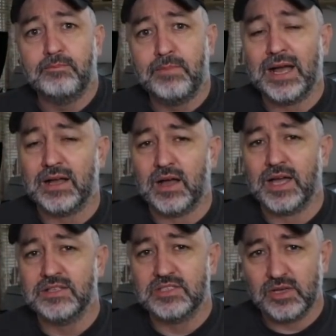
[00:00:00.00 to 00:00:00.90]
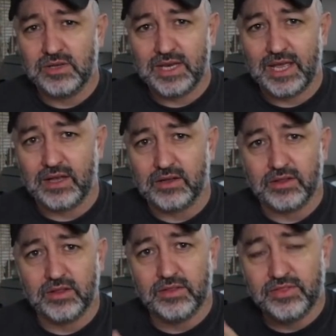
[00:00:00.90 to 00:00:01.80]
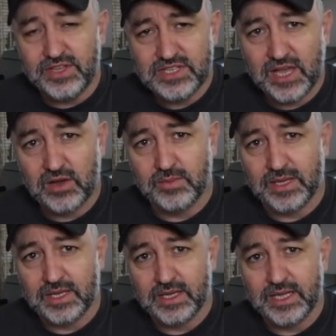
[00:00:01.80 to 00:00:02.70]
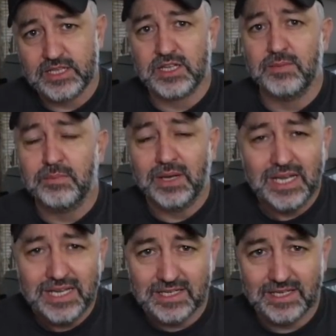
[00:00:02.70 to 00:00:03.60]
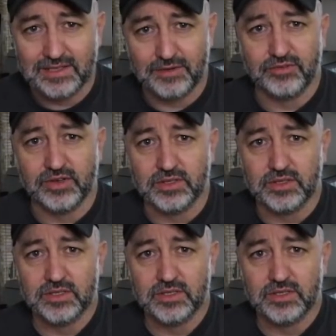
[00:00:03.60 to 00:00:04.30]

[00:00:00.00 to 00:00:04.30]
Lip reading: but I can tell you now, this helmet is completely different